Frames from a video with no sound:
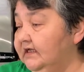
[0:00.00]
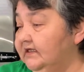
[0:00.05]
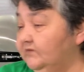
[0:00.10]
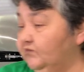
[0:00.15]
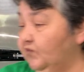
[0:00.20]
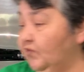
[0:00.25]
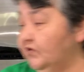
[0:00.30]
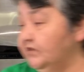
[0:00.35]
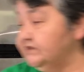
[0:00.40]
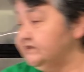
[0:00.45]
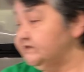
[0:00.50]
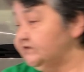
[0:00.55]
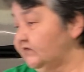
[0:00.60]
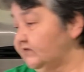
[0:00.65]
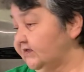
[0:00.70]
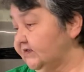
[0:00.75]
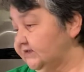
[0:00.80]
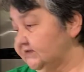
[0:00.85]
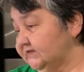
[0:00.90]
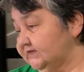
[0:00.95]
more
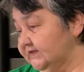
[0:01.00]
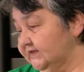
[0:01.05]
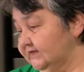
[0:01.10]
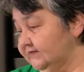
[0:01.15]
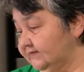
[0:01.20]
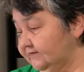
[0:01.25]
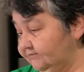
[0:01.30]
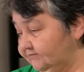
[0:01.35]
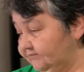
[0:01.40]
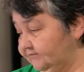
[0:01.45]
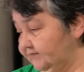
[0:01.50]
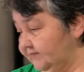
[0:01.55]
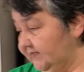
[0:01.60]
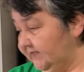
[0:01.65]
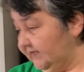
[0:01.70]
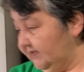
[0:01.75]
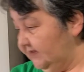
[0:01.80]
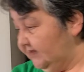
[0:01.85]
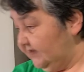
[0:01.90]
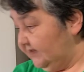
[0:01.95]
stories
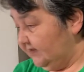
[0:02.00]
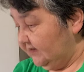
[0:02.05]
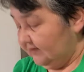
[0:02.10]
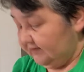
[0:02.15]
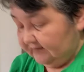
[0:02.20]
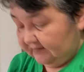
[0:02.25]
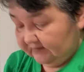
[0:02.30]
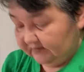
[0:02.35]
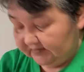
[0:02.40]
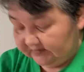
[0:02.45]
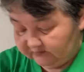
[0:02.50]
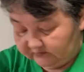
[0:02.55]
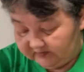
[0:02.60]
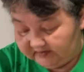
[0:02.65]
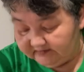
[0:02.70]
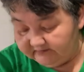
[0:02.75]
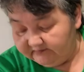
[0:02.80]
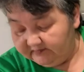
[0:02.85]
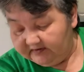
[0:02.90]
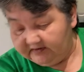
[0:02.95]
and
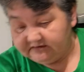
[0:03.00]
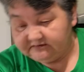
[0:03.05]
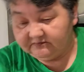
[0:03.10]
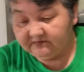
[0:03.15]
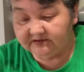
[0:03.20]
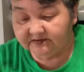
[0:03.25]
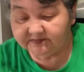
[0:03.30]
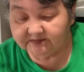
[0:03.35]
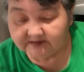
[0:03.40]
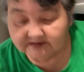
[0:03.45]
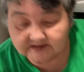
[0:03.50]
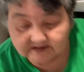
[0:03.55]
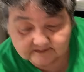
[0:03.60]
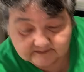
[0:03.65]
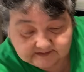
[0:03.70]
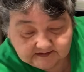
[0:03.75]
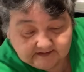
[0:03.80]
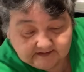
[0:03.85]
whatever else we can think of.